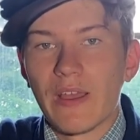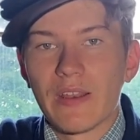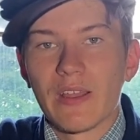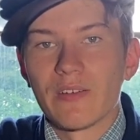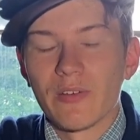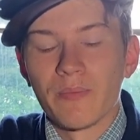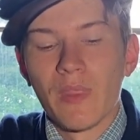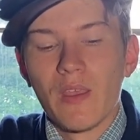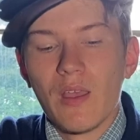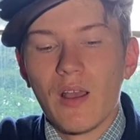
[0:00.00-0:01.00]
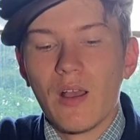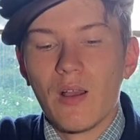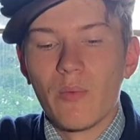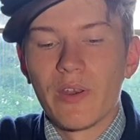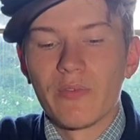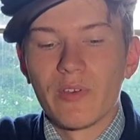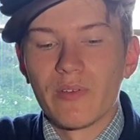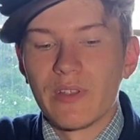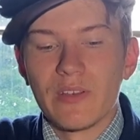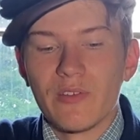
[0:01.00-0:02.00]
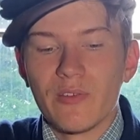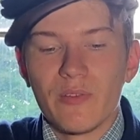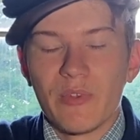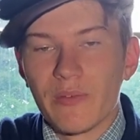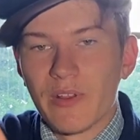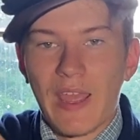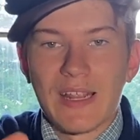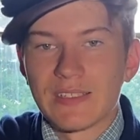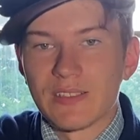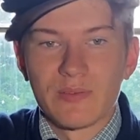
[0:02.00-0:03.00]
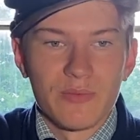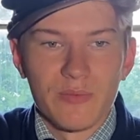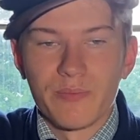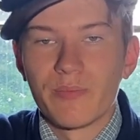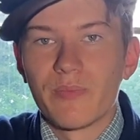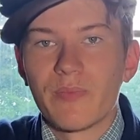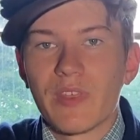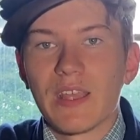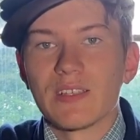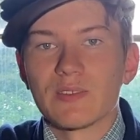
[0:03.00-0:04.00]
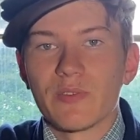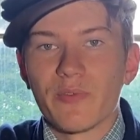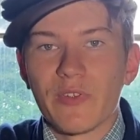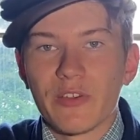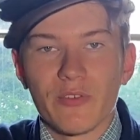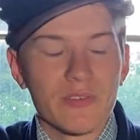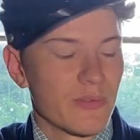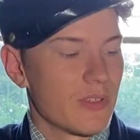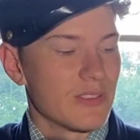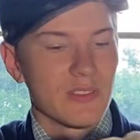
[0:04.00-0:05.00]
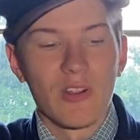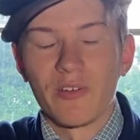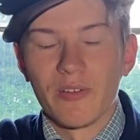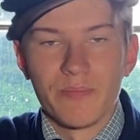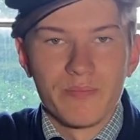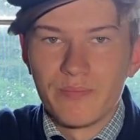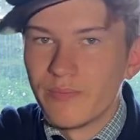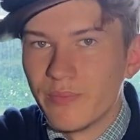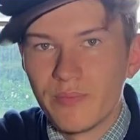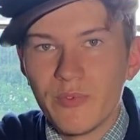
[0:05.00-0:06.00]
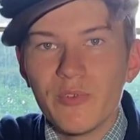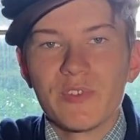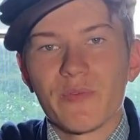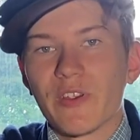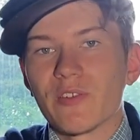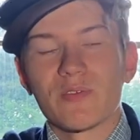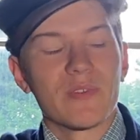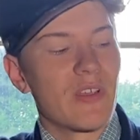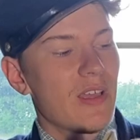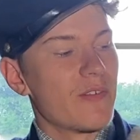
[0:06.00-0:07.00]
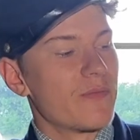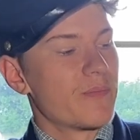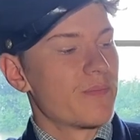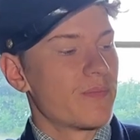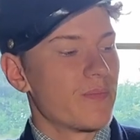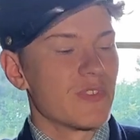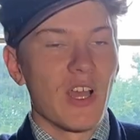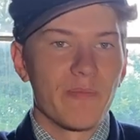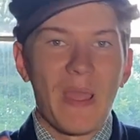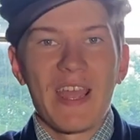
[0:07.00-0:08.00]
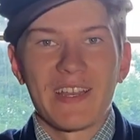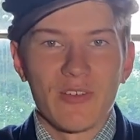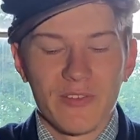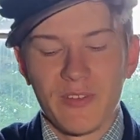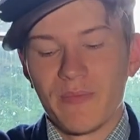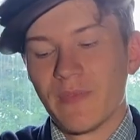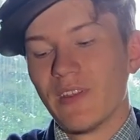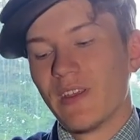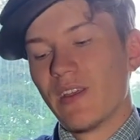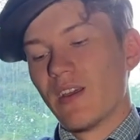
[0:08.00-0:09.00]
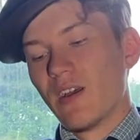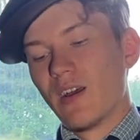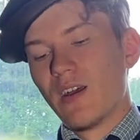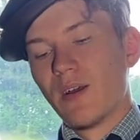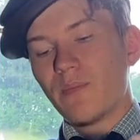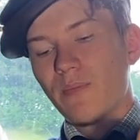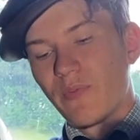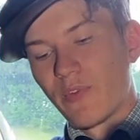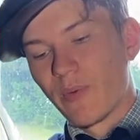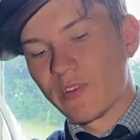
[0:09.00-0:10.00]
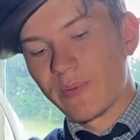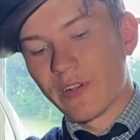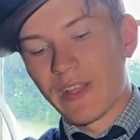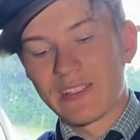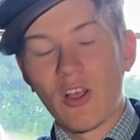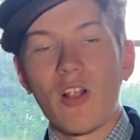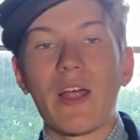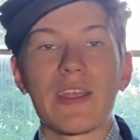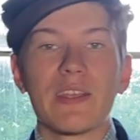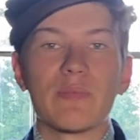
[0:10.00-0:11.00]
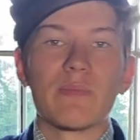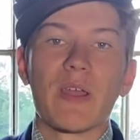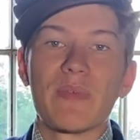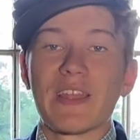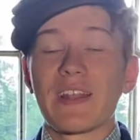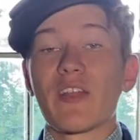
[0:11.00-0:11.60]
I don't know. Whatever you need to do to be able to access your things with your fingers, because it's hard to use your fingers when you have soft padding on them. But for the most part, that's all I keep in my bag.